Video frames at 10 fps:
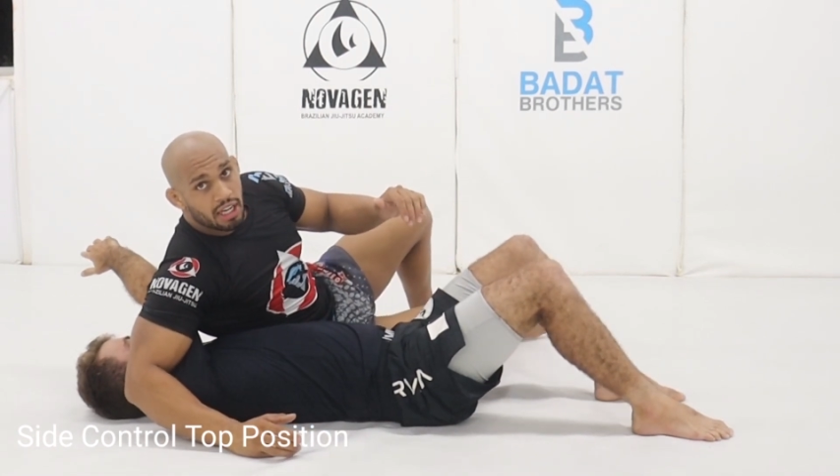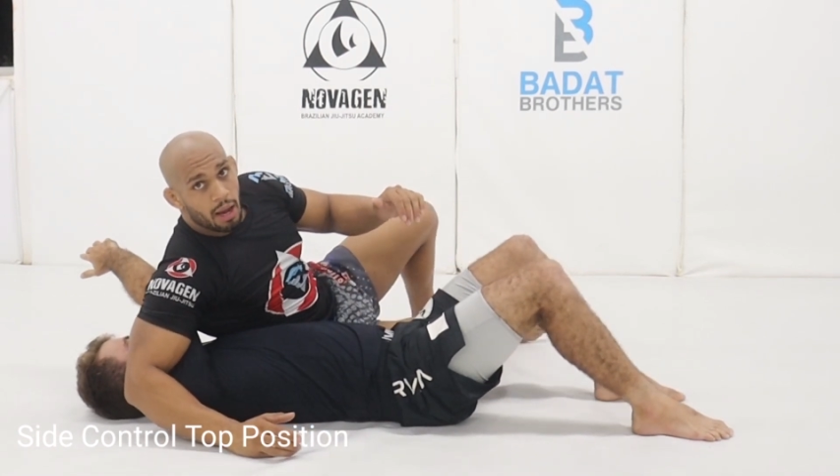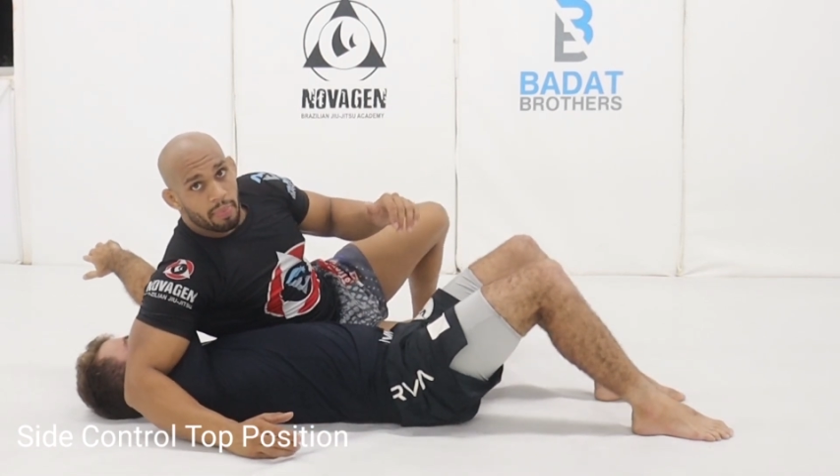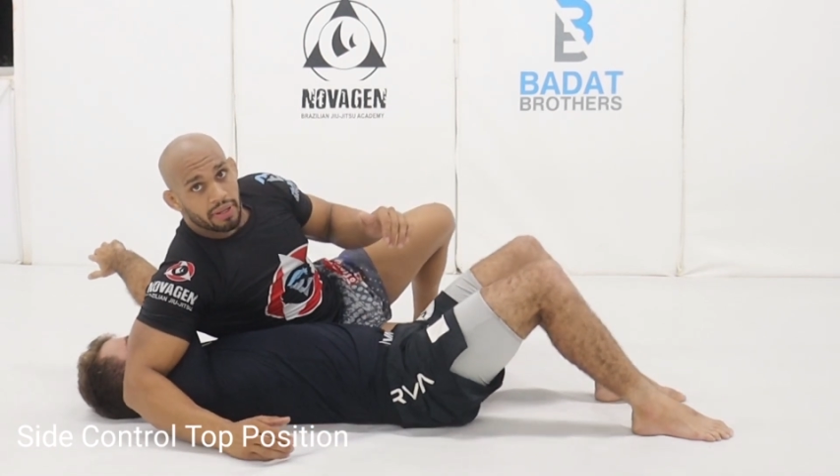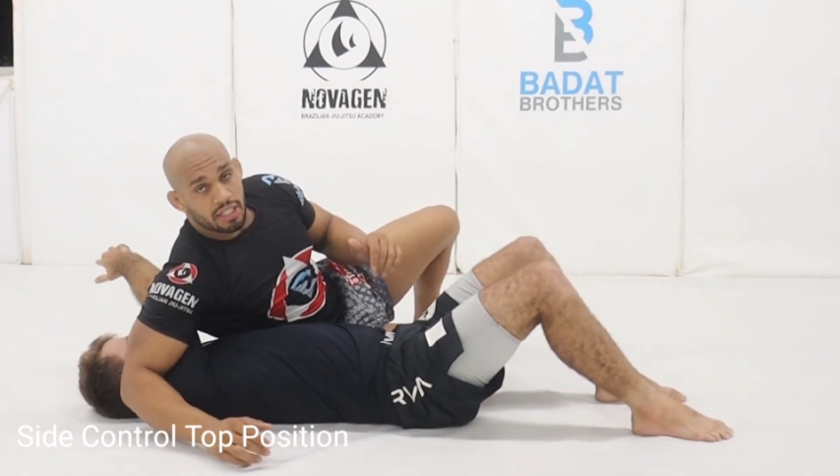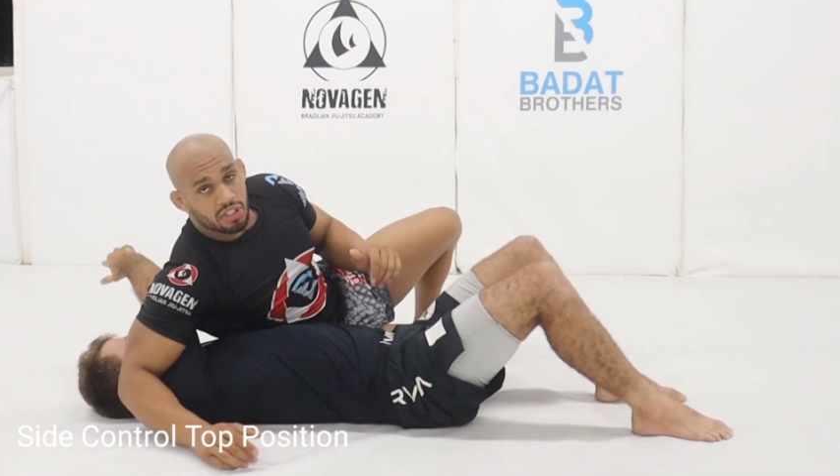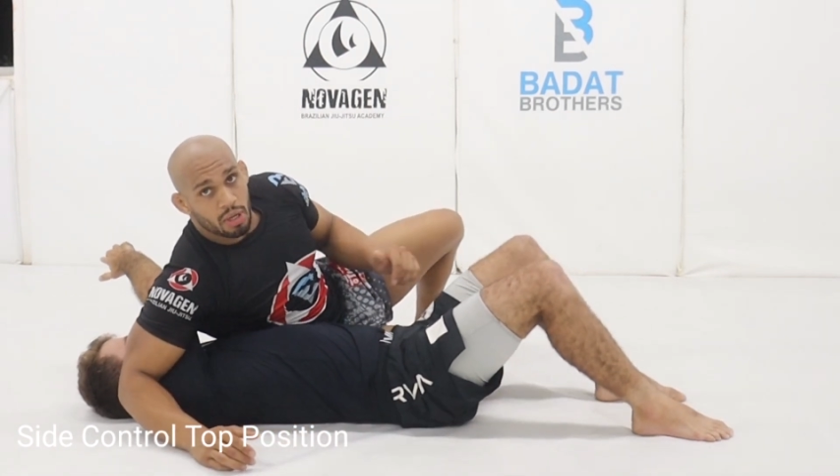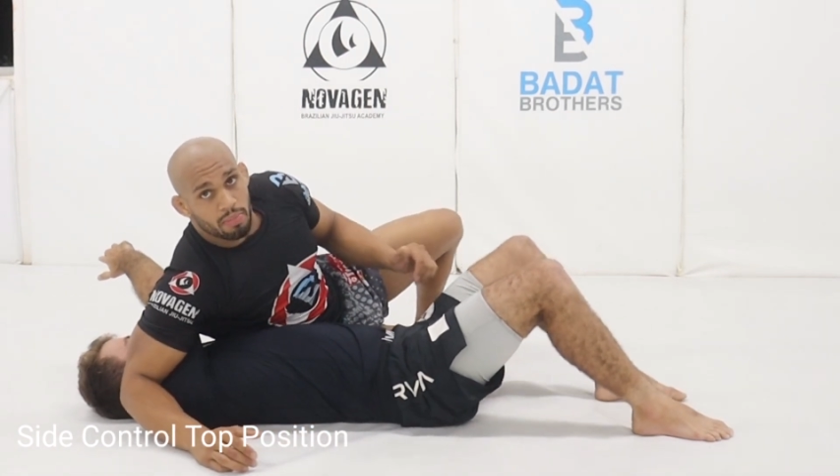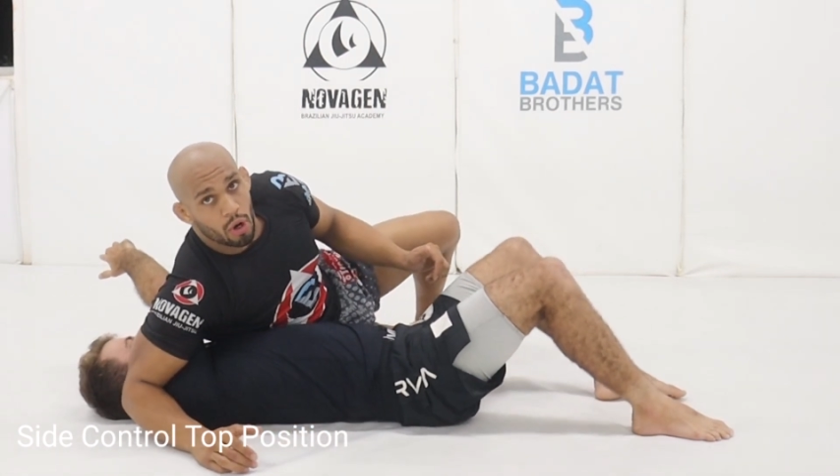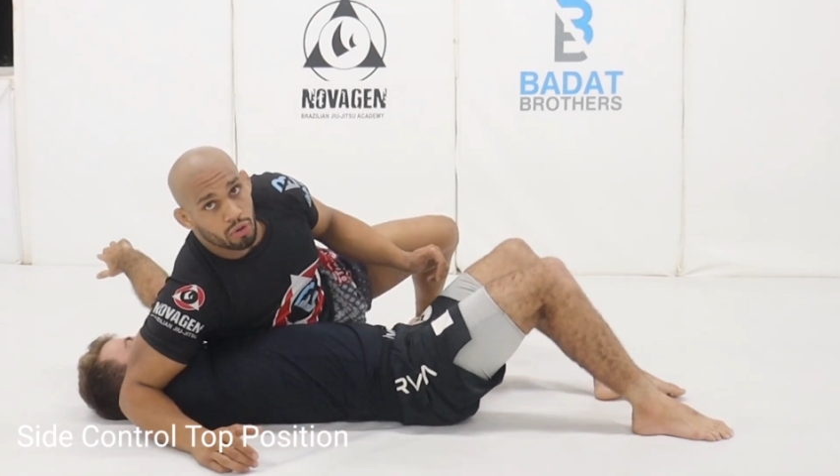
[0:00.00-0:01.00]
up against
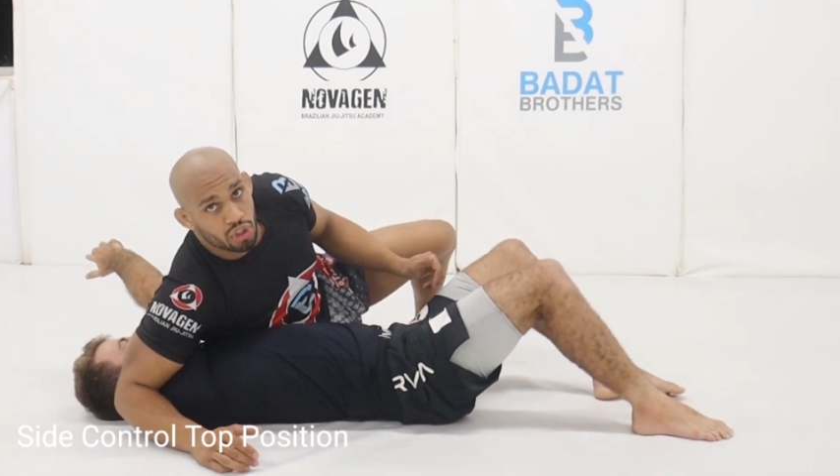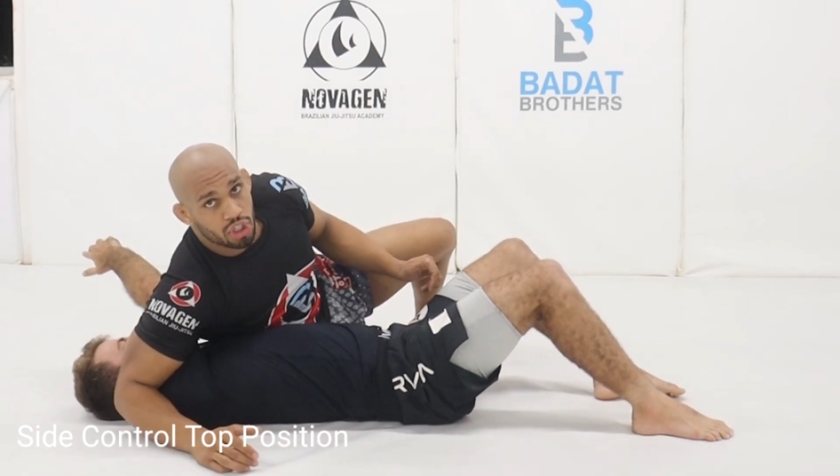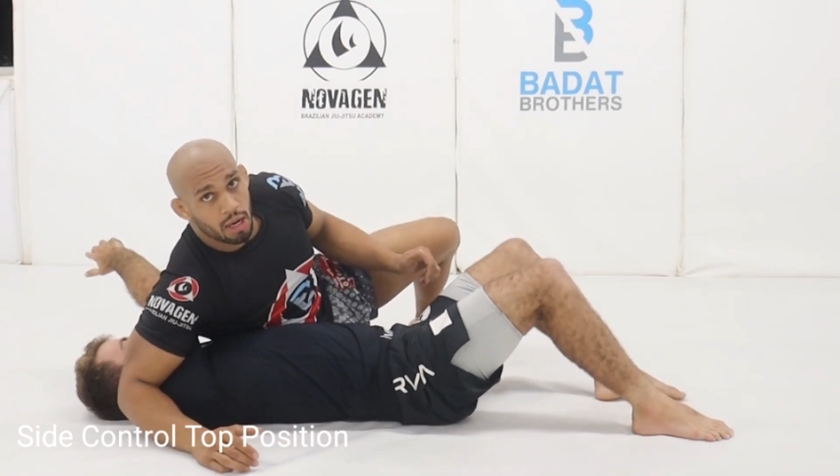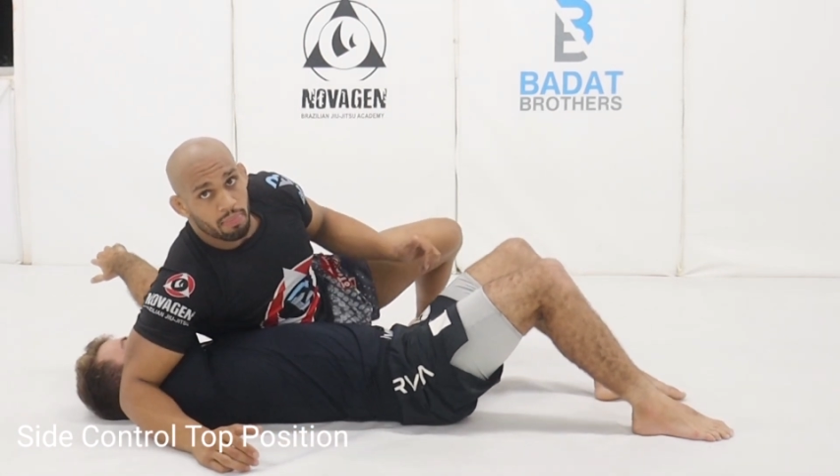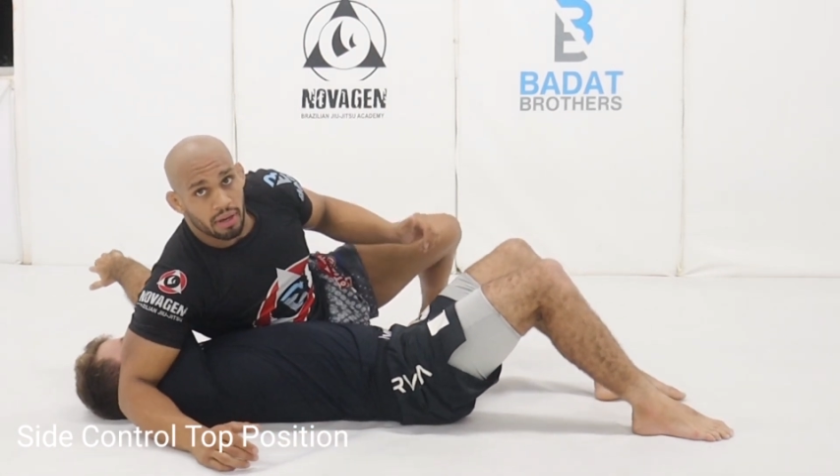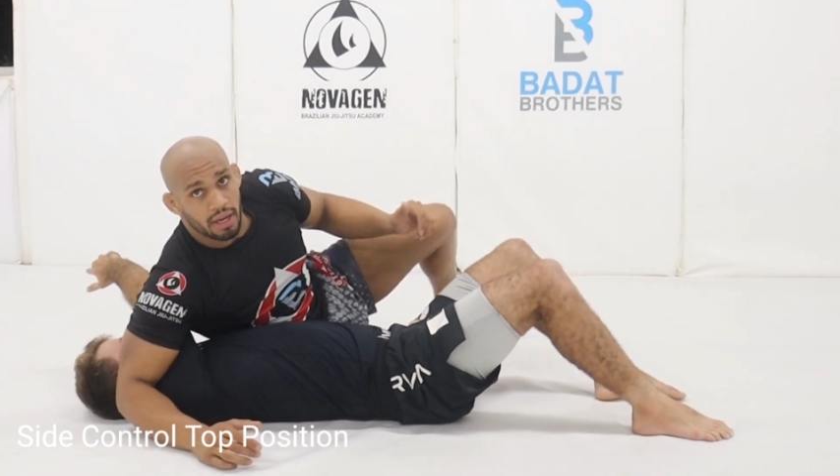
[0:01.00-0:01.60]
the opponent's hip,